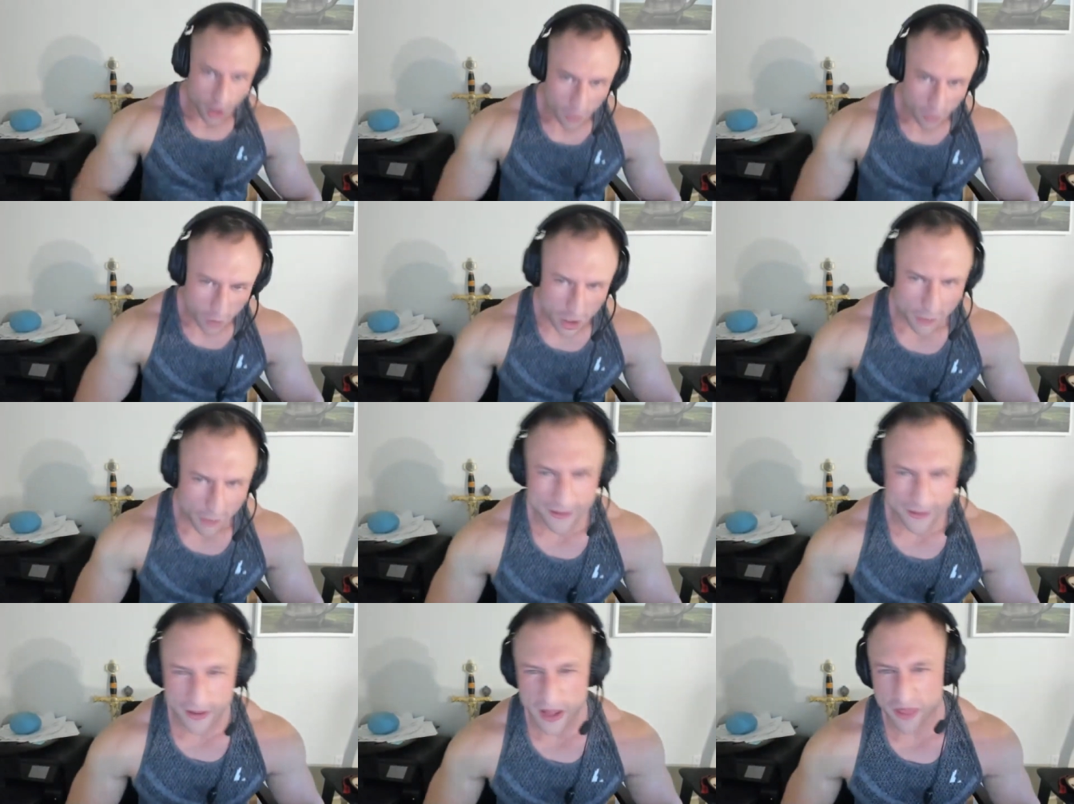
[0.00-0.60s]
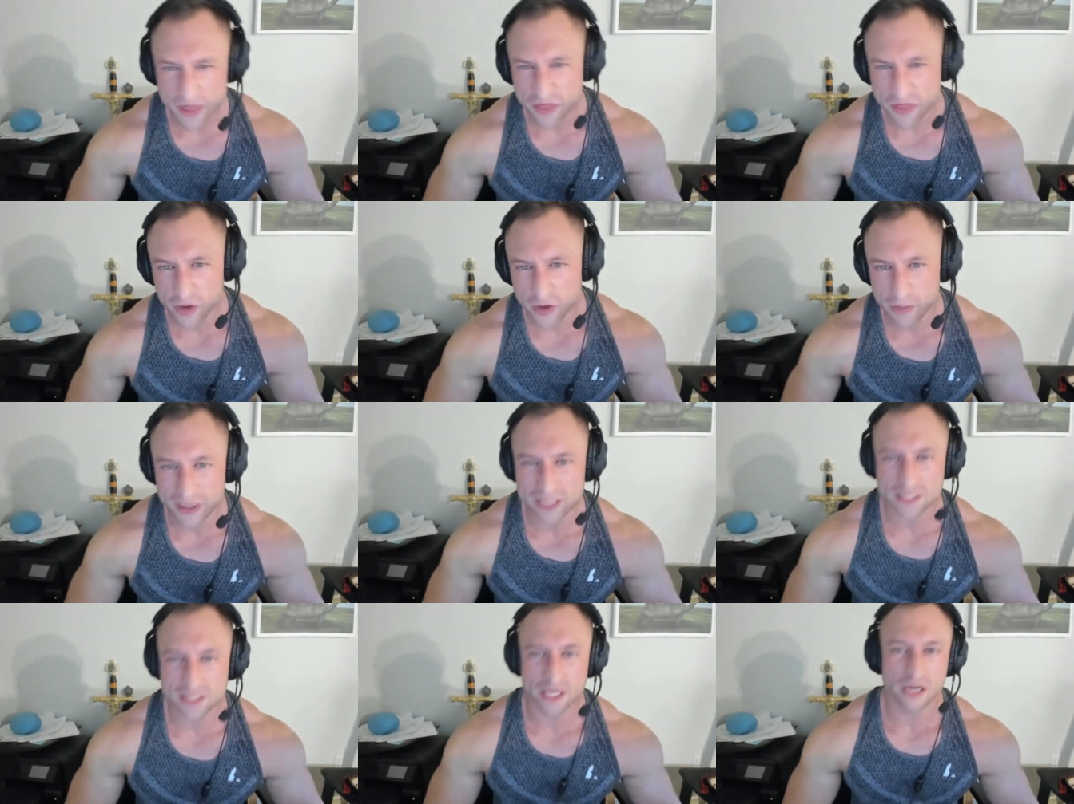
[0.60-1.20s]
Woke up about 30
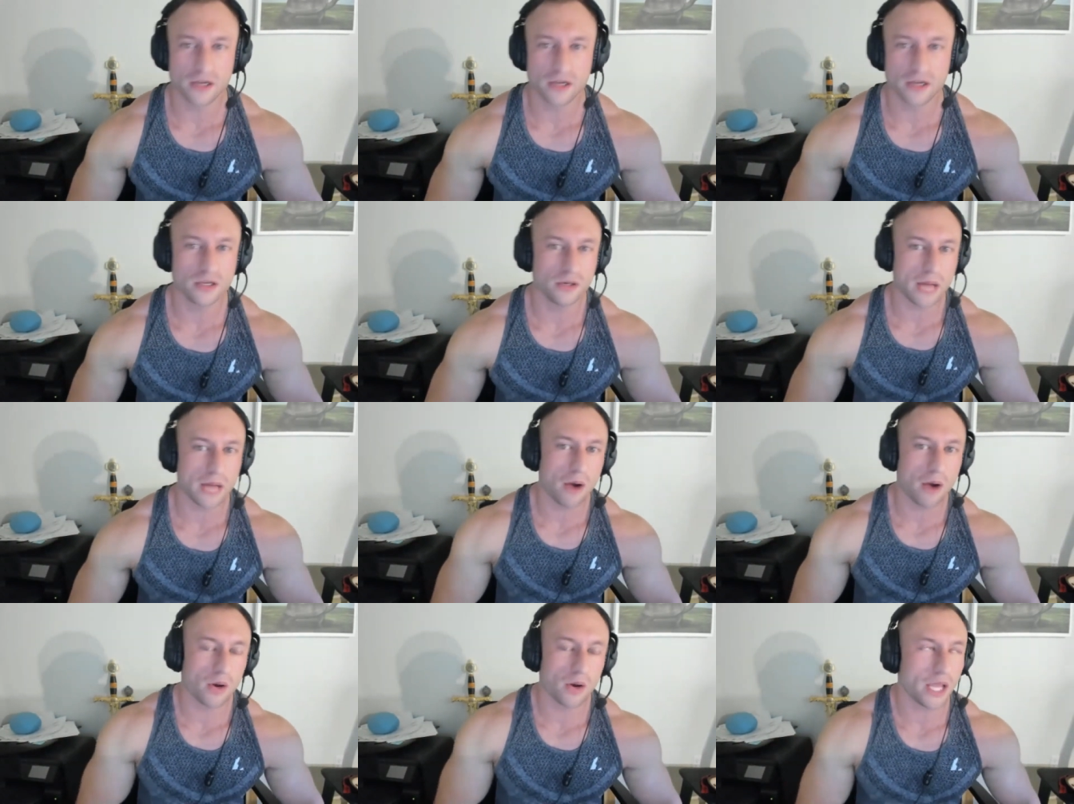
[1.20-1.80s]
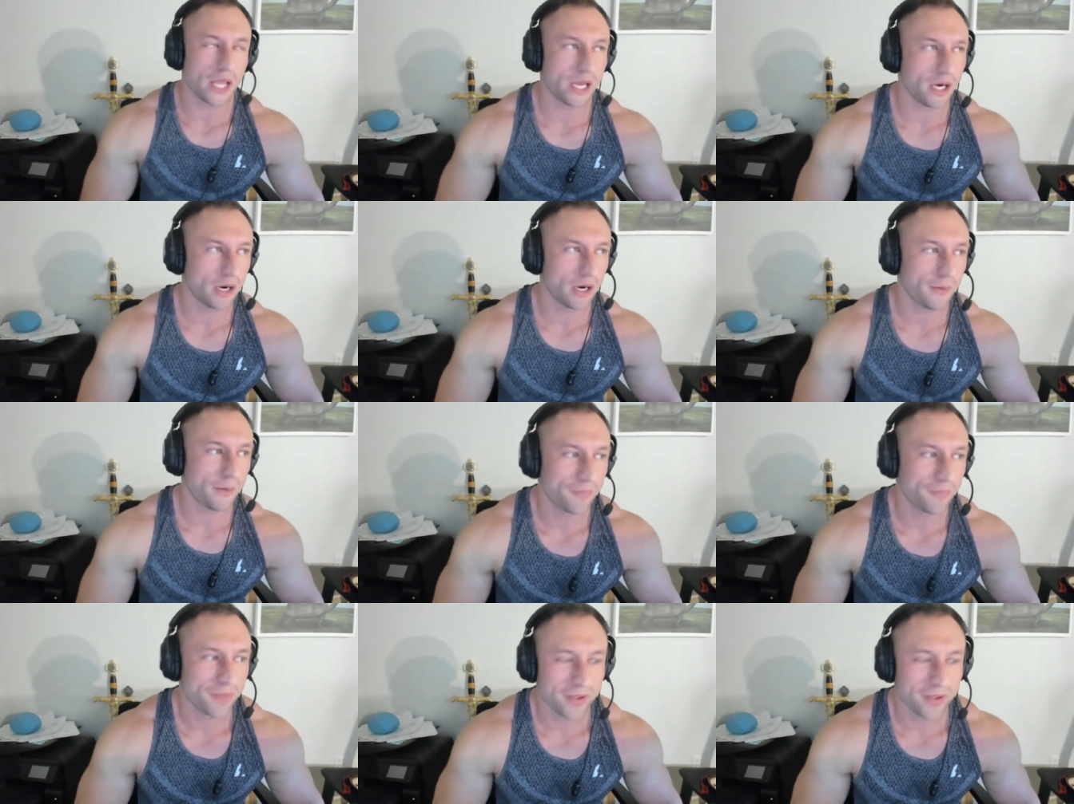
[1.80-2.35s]
minutes later to an hour later